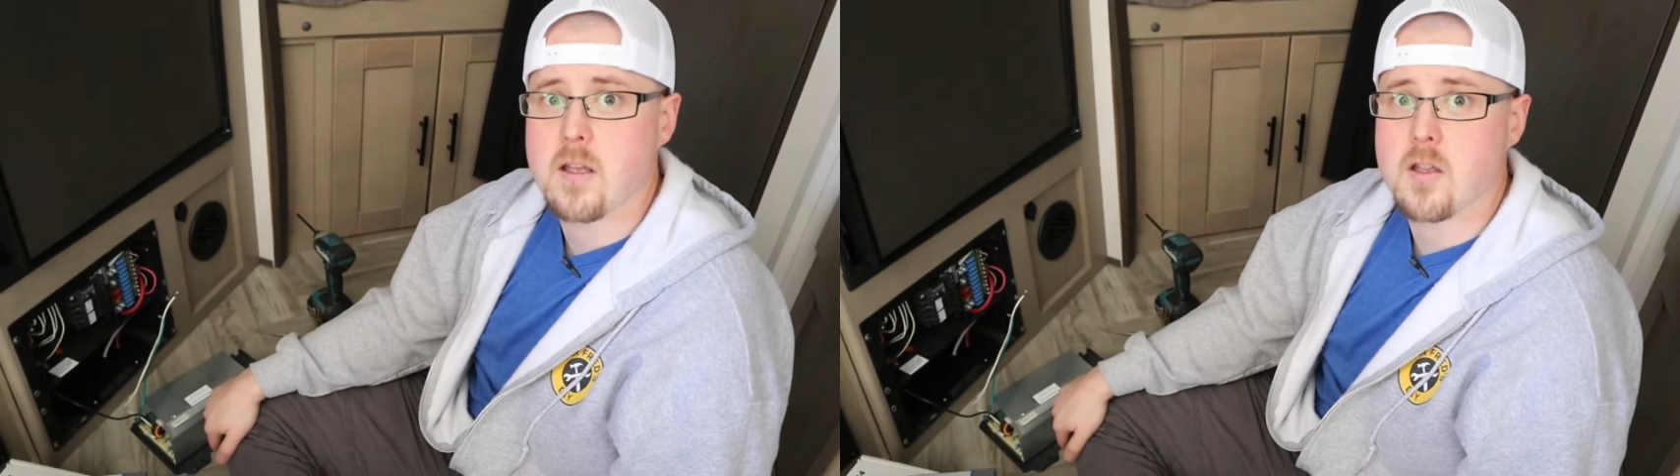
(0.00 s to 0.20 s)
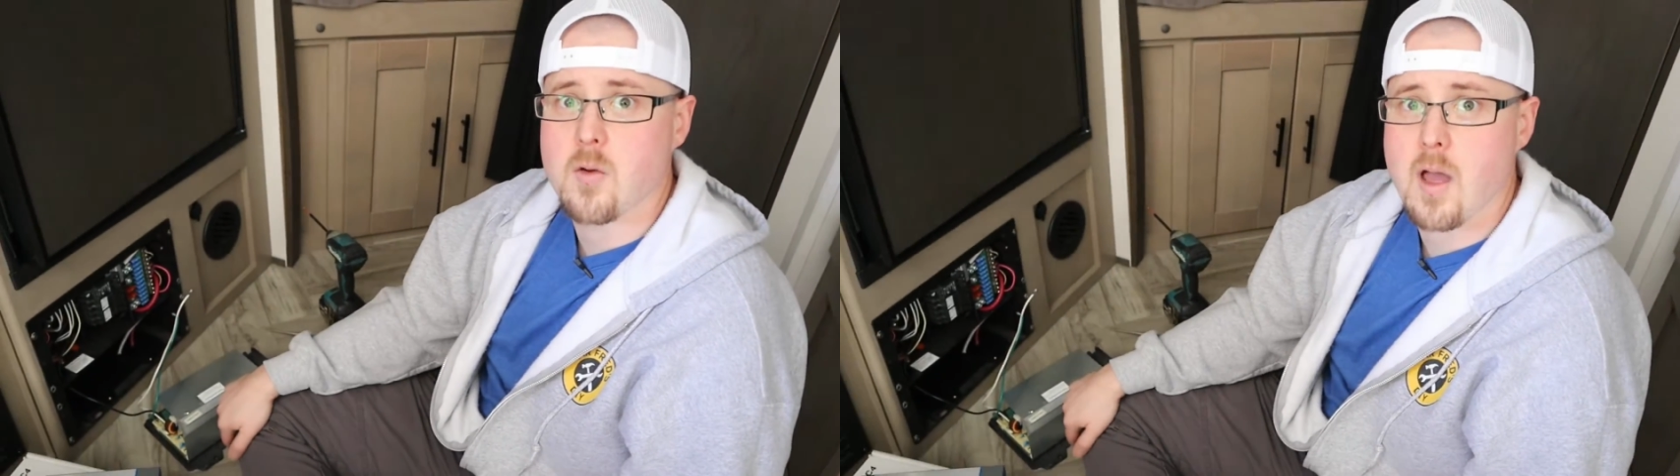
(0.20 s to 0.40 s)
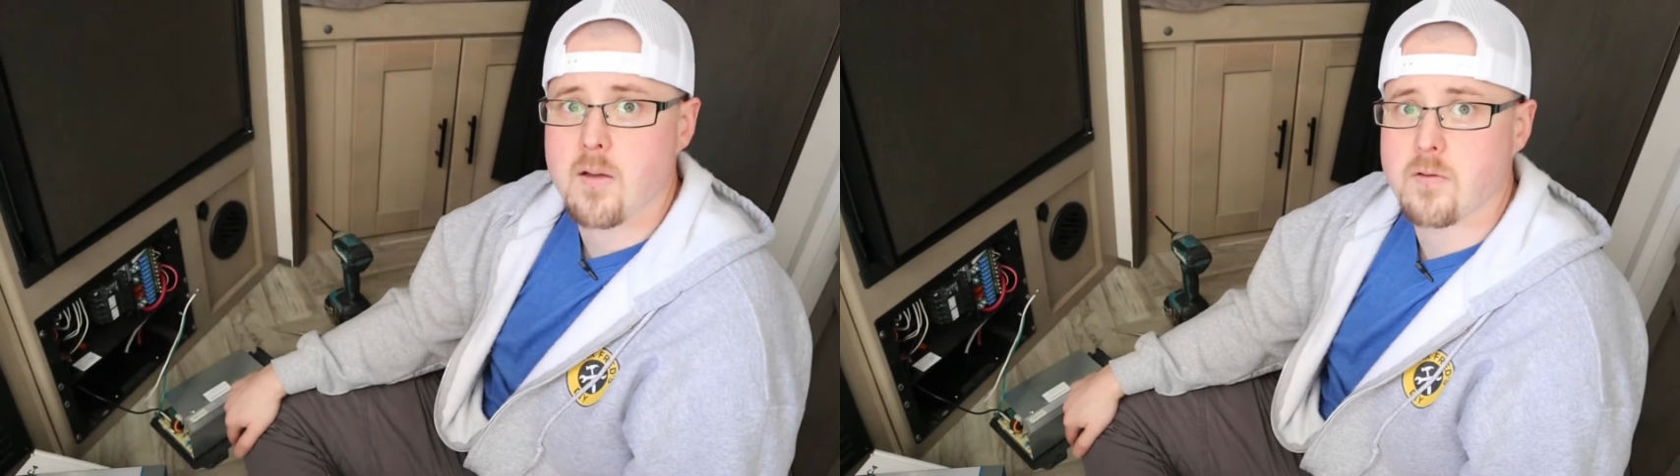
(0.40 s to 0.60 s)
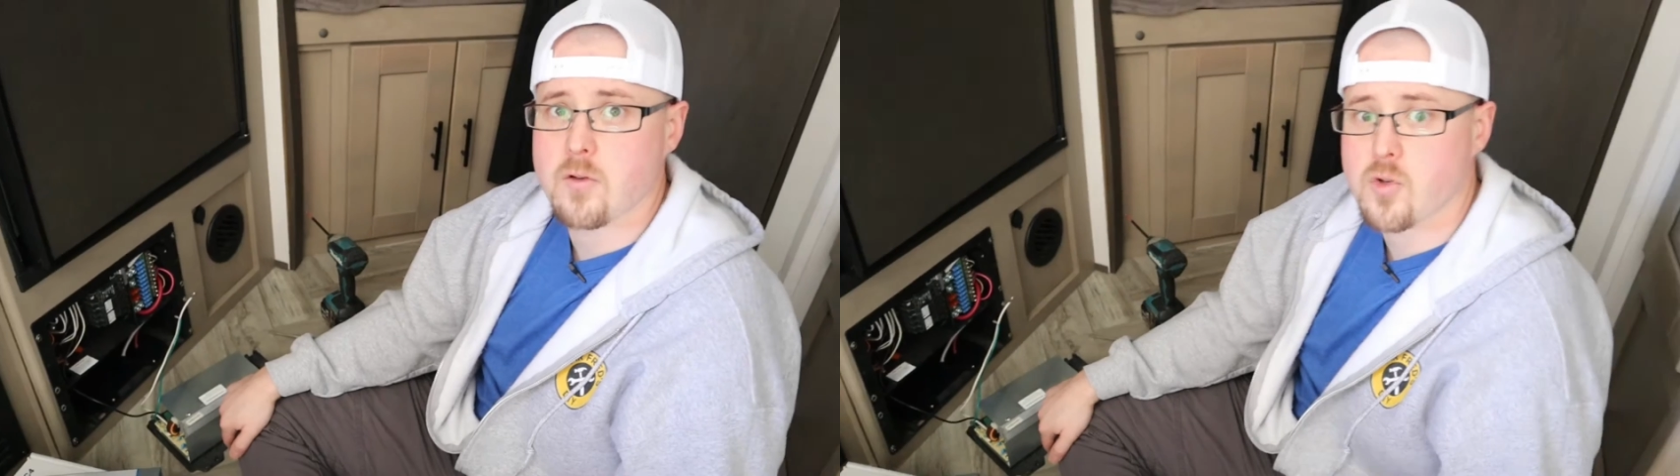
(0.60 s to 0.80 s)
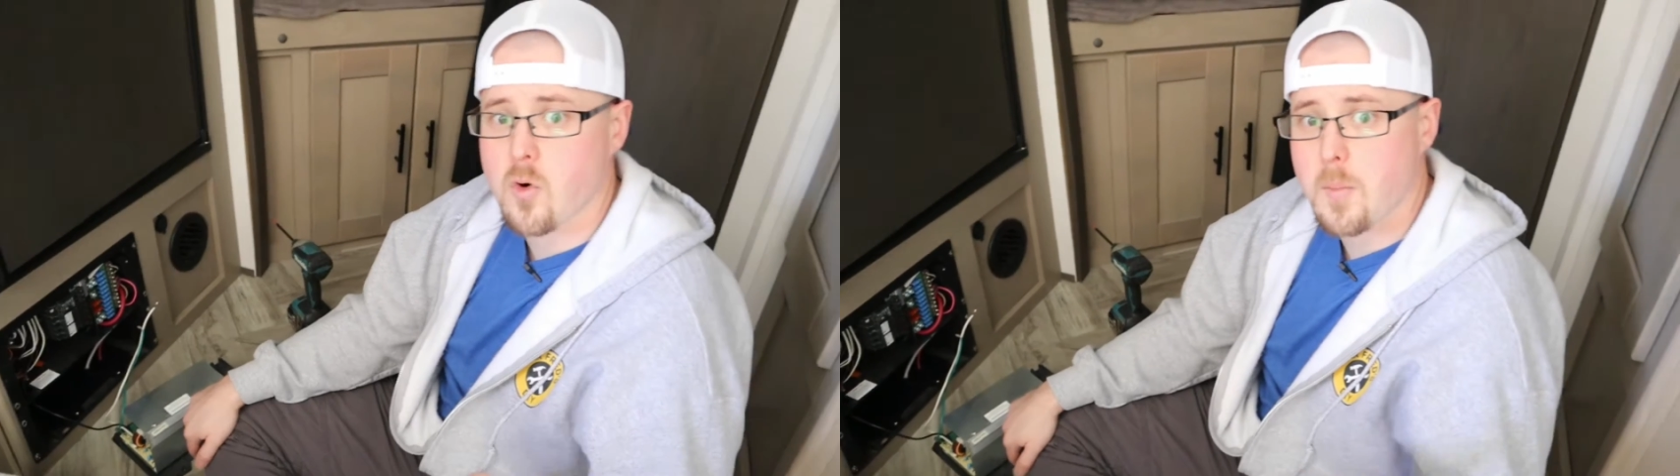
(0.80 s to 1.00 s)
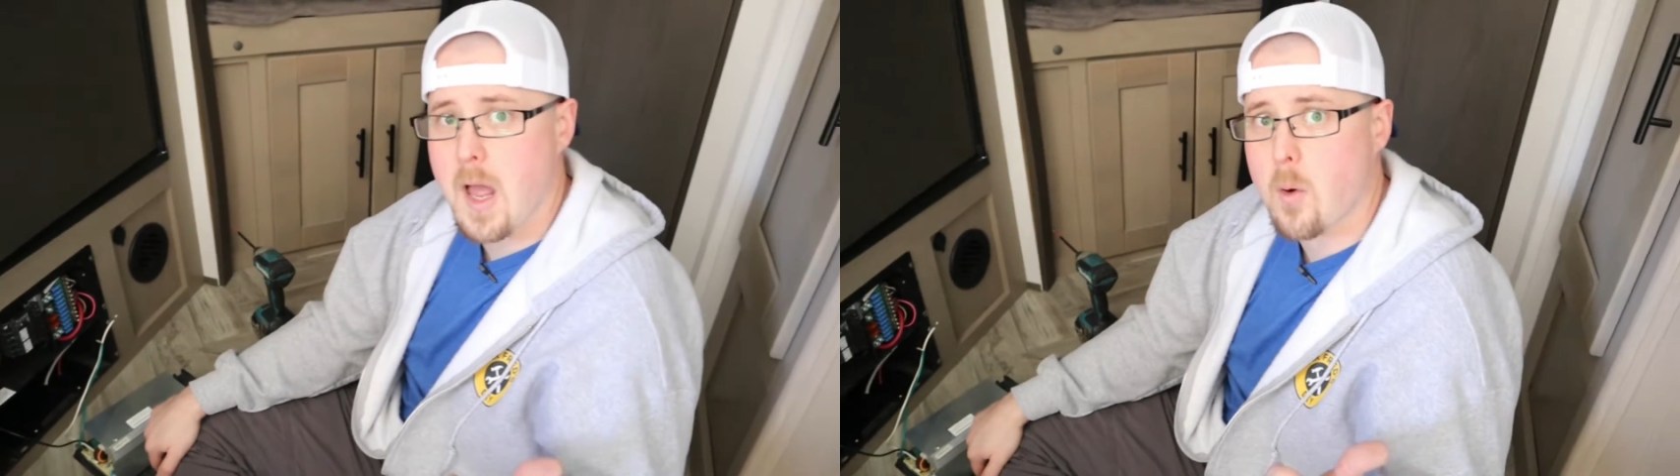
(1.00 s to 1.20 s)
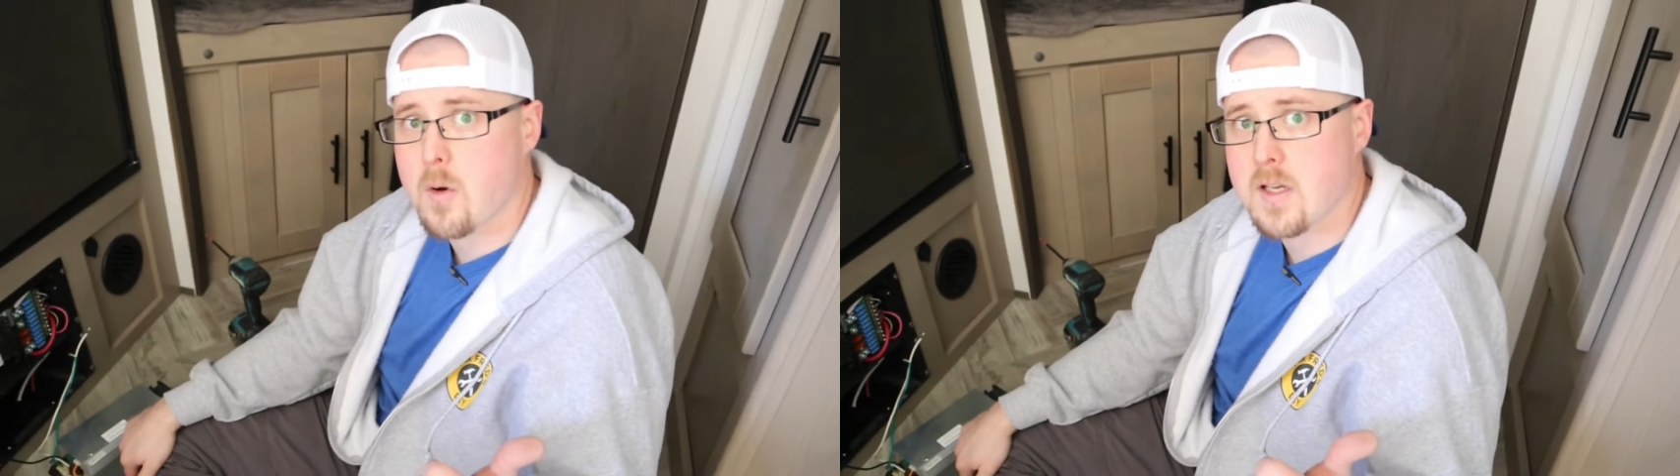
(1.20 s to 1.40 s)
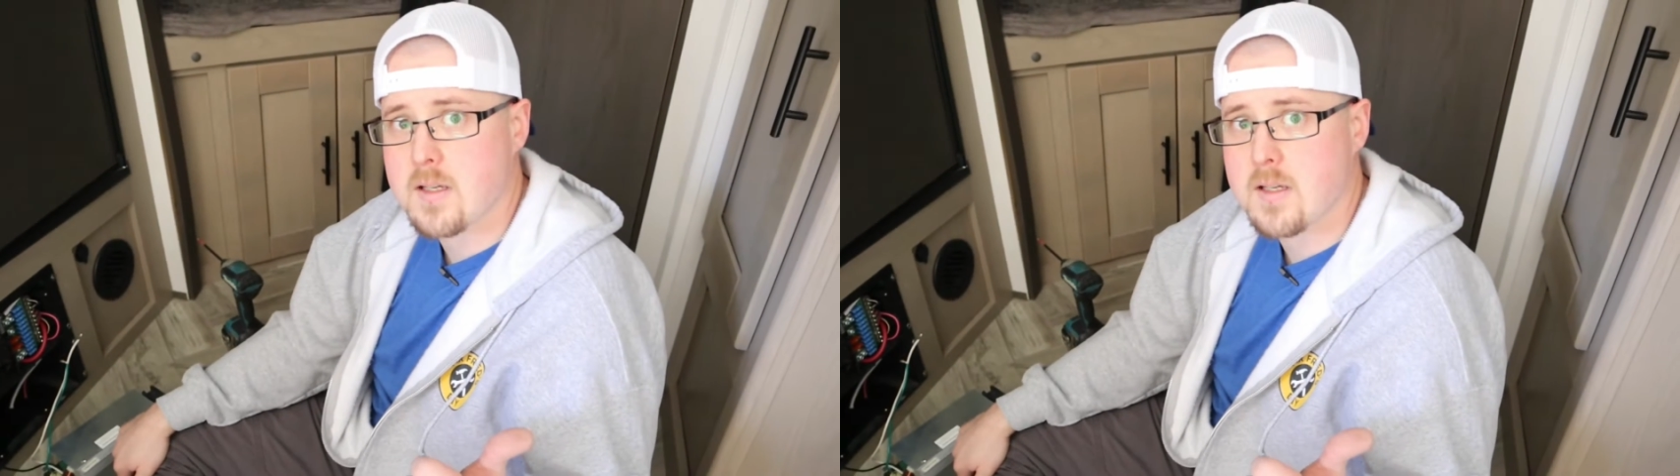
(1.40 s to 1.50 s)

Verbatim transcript: that you have your shore power